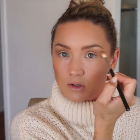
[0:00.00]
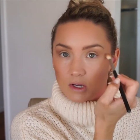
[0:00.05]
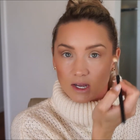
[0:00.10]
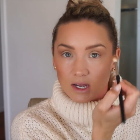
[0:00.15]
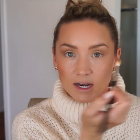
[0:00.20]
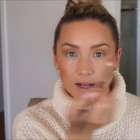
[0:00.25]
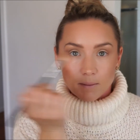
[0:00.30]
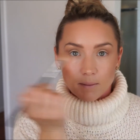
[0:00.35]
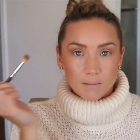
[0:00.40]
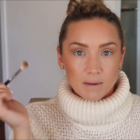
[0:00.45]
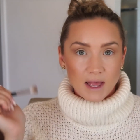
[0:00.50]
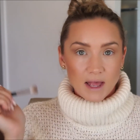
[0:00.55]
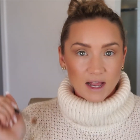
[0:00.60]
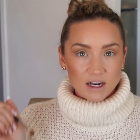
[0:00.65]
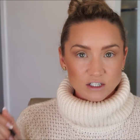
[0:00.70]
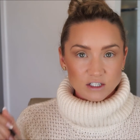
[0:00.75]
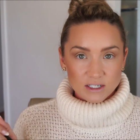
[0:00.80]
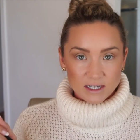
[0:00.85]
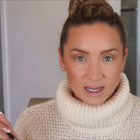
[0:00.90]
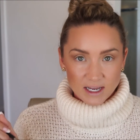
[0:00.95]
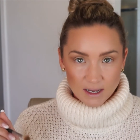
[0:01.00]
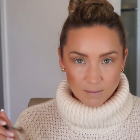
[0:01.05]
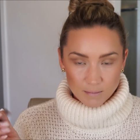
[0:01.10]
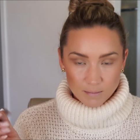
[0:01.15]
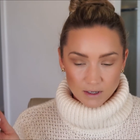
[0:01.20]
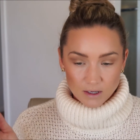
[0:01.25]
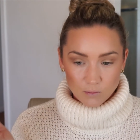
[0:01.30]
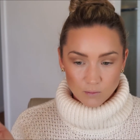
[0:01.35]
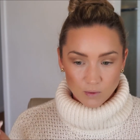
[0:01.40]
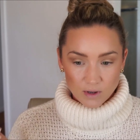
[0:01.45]
And I'm actually
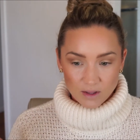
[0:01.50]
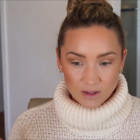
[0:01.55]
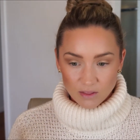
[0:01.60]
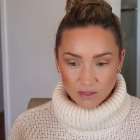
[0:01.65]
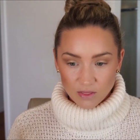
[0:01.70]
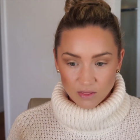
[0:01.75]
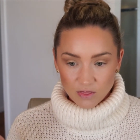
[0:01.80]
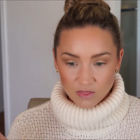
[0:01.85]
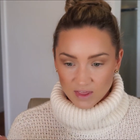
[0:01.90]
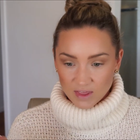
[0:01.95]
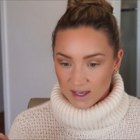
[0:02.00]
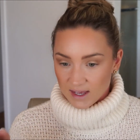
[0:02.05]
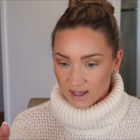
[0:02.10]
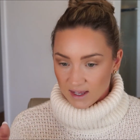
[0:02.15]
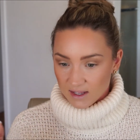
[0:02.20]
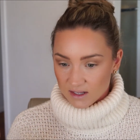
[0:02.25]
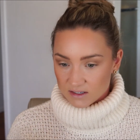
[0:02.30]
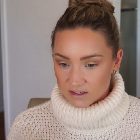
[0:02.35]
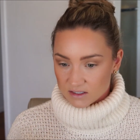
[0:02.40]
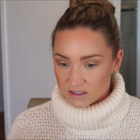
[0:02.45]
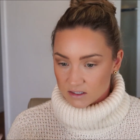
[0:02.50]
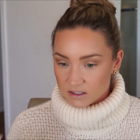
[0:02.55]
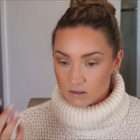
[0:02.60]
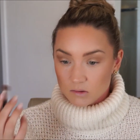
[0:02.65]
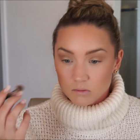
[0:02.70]
happy with that.